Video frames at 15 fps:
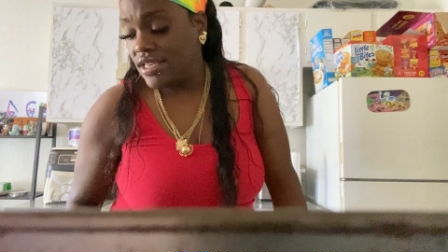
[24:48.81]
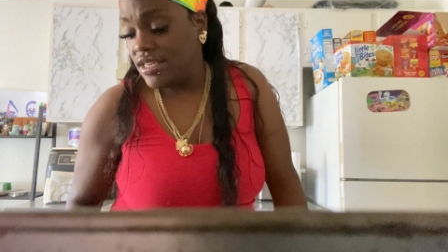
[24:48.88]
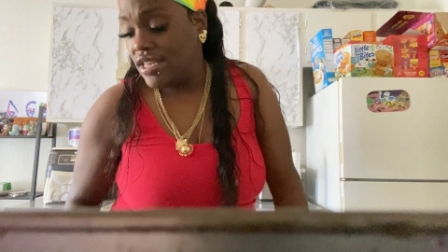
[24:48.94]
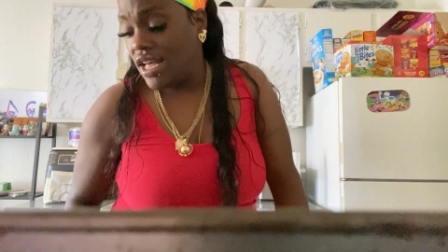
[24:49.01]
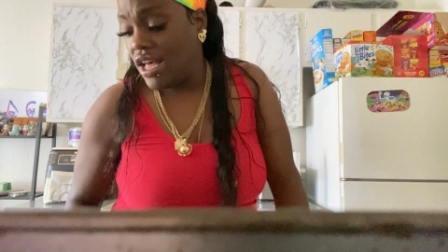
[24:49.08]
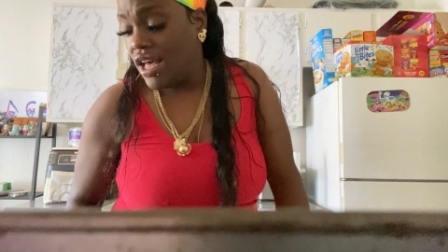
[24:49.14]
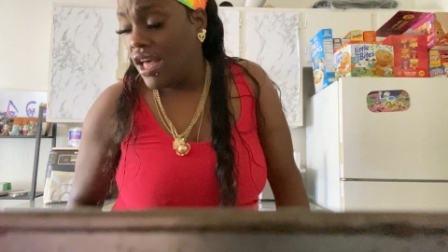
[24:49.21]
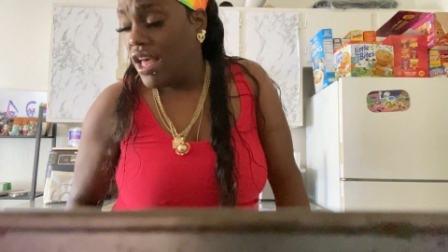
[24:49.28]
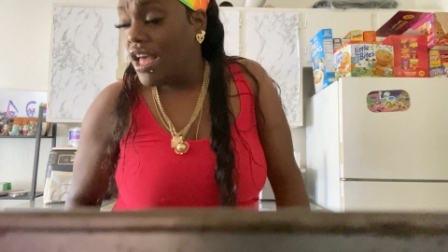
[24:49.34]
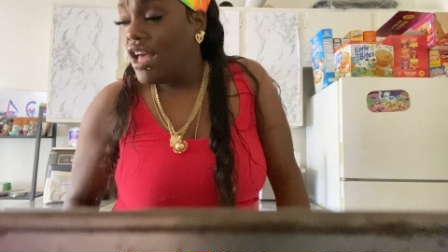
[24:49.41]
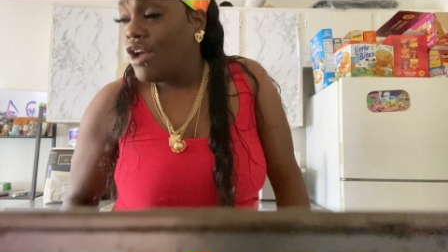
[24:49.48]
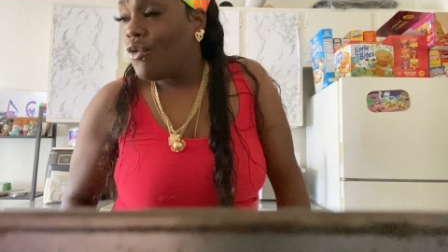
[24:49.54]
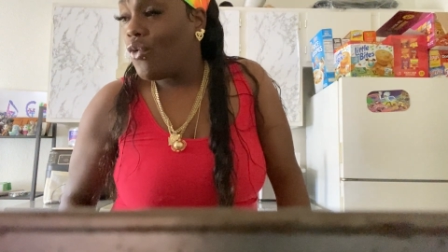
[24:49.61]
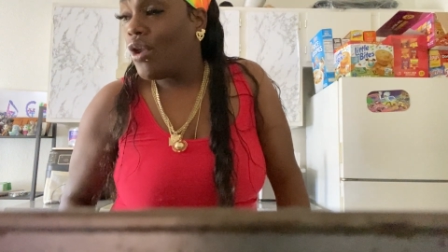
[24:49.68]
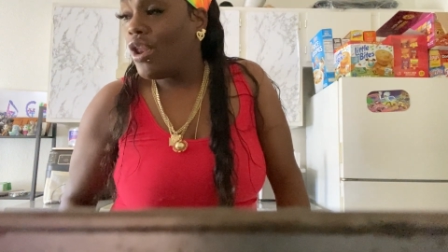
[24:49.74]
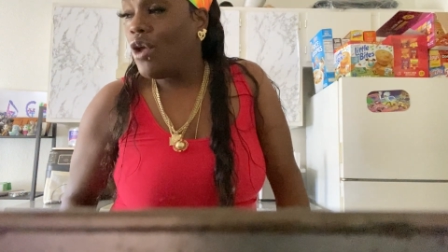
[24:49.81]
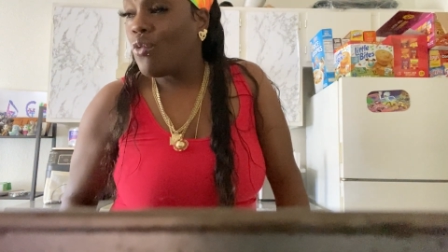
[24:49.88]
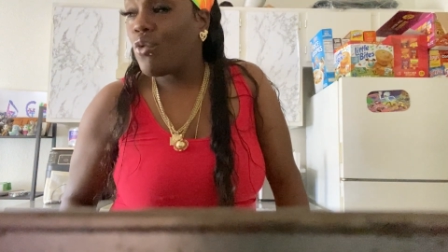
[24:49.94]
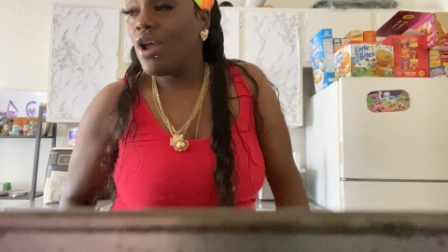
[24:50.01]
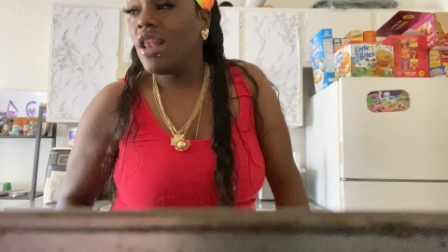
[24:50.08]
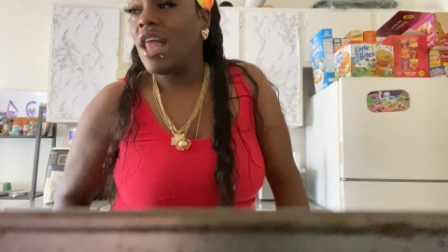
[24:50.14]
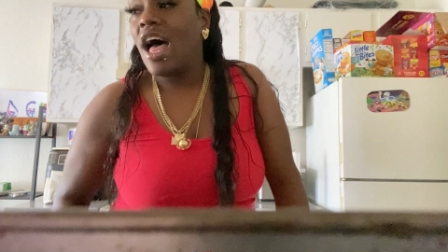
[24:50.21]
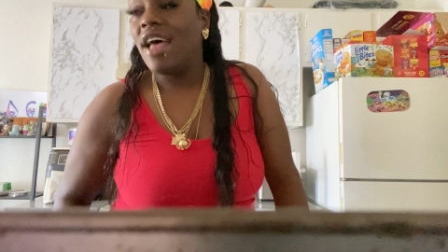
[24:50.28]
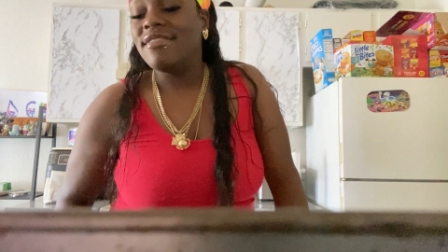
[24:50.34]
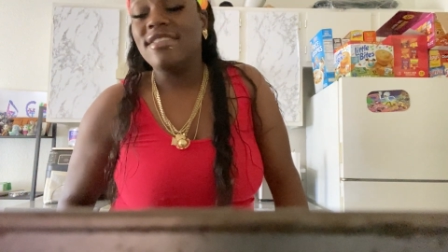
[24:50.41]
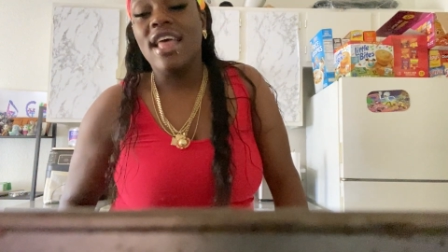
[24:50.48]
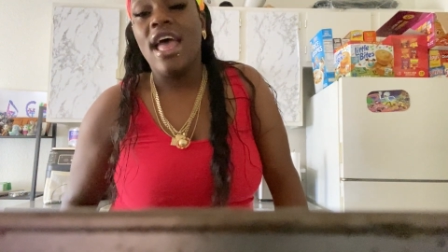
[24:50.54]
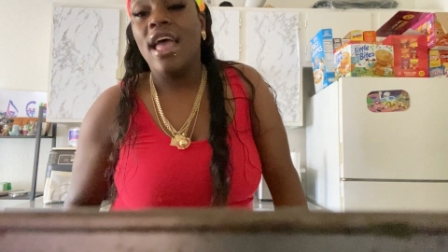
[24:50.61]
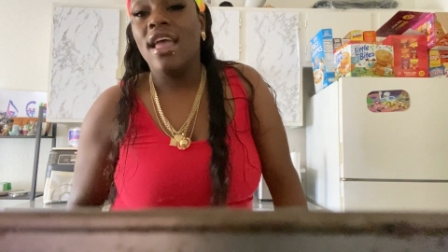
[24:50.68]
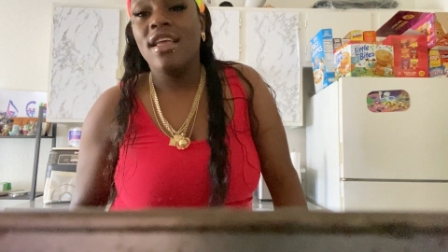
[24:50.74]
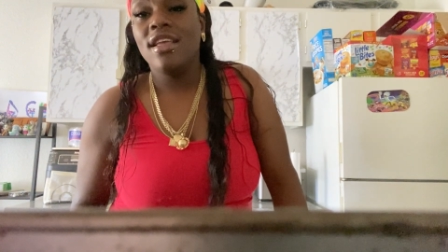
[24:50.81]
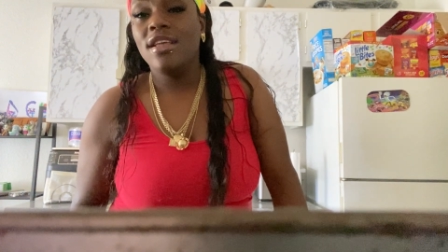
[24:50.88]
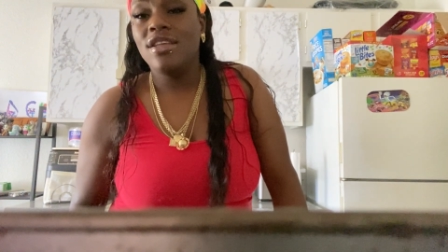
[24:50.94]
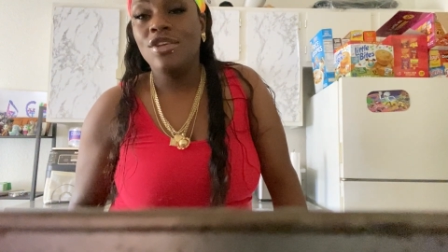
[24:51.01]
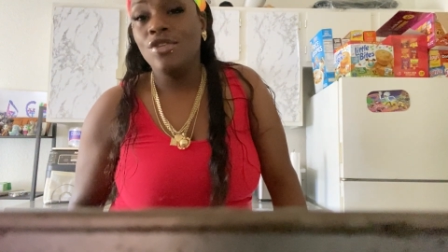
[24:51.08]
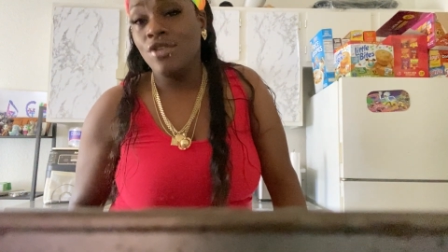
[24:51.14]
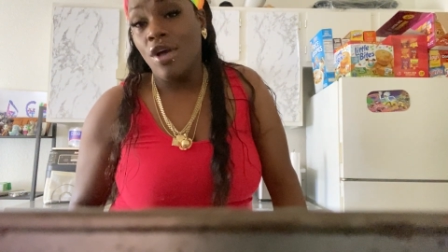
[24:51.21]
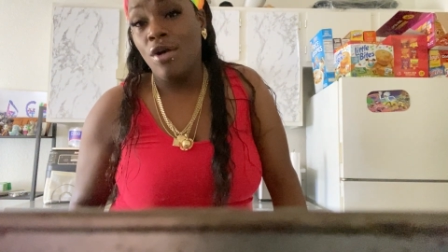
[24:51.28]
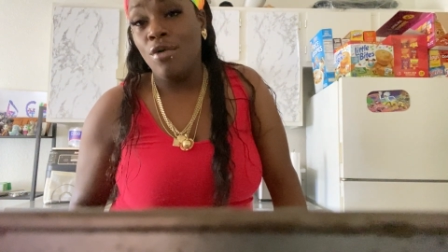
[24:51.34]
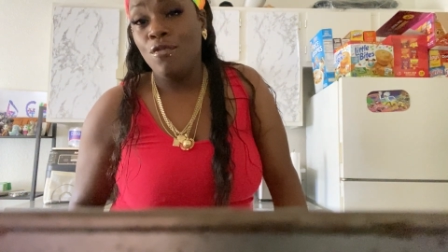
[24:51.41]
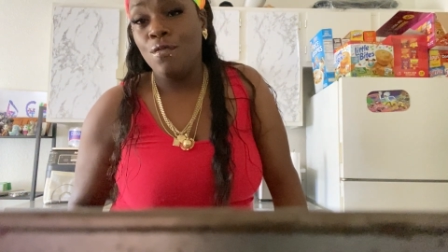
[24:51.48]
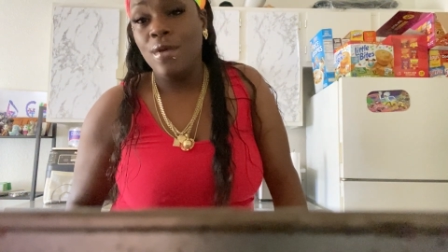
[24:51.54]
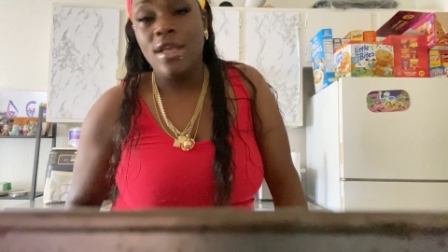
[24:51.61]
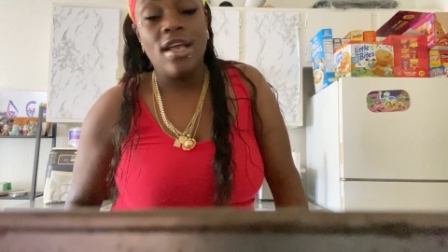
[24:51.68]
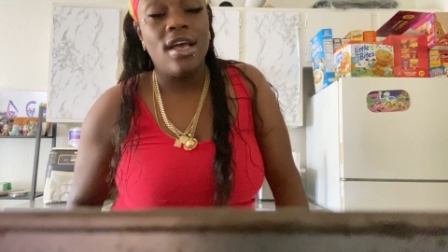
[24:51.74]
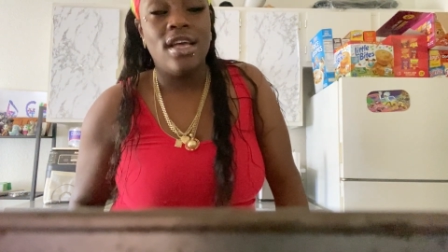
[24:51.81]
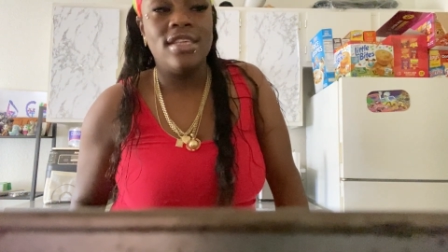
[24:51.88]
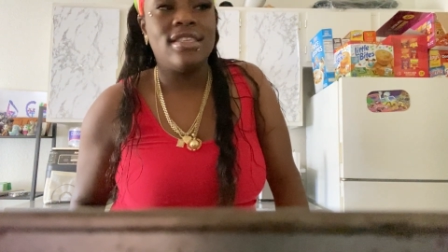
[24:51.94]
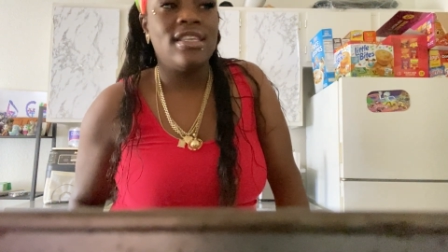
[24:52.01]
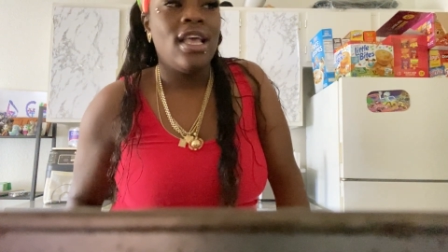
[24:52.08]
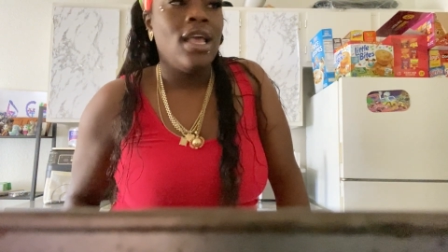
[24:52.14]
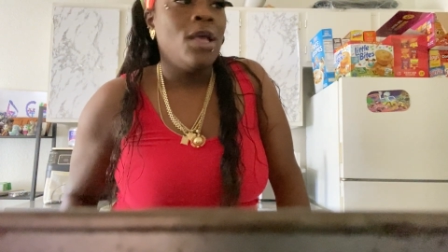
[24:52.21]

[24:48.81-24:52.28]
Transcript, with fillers: to really realize that, you know, because